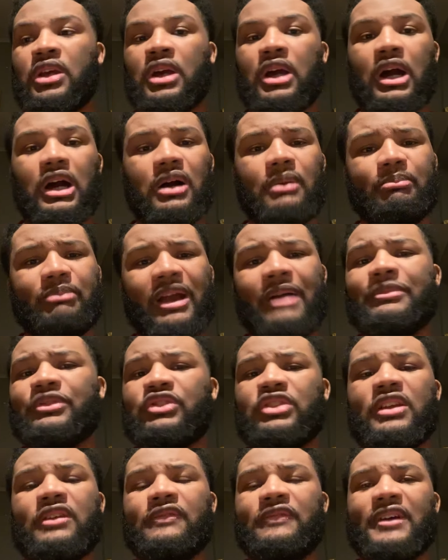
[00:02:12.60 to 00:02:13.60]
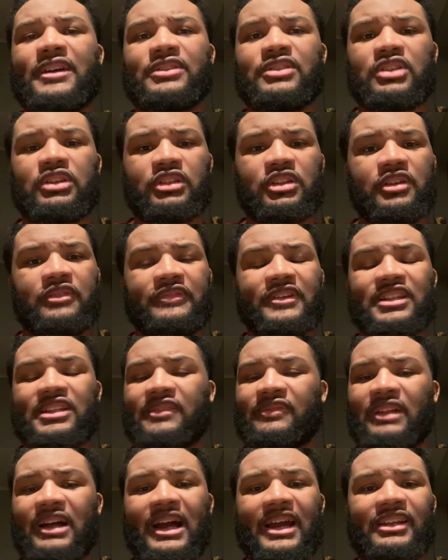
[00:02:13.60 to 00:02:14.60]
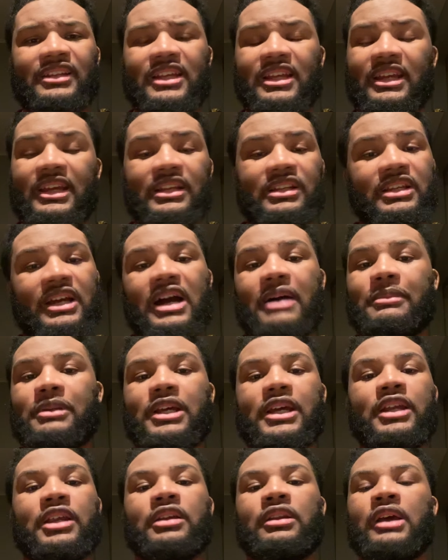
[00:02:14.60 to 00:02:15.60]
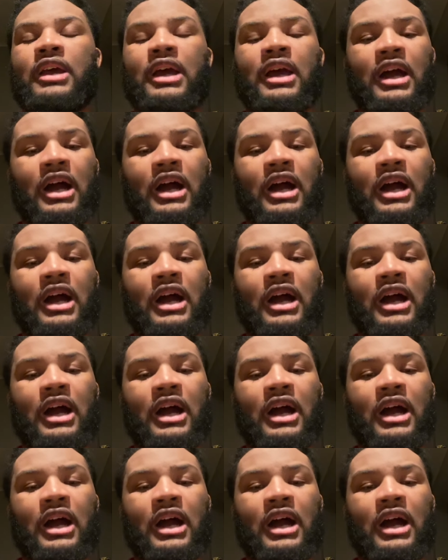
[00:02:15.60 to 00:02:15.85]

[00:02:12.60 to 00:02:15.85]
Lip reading: Bama's defense on the defensive line didn't get dominated.